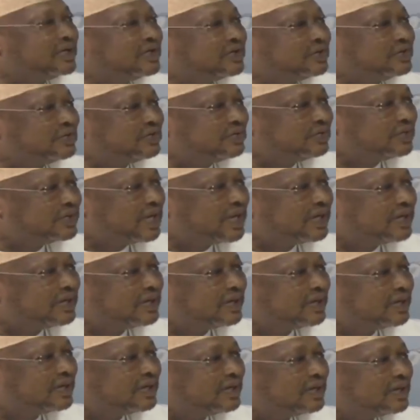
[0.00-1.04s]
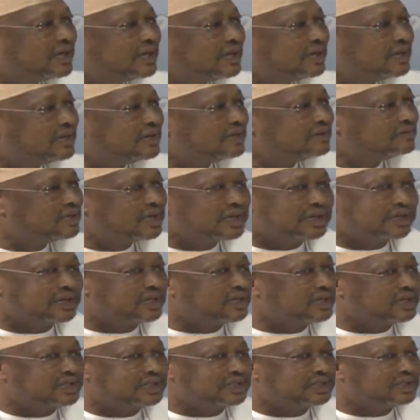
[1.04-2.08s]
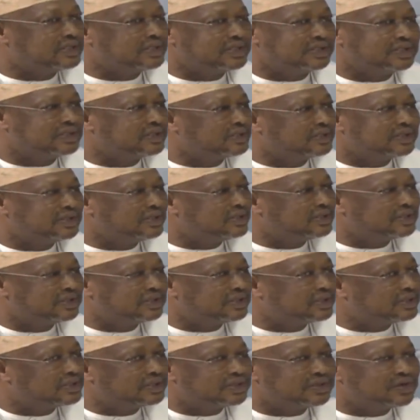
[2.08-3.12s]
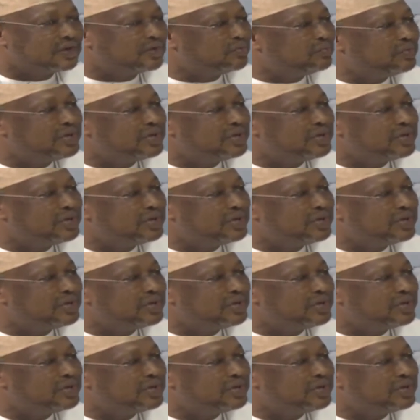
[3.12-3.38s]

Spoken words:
to do that? It's not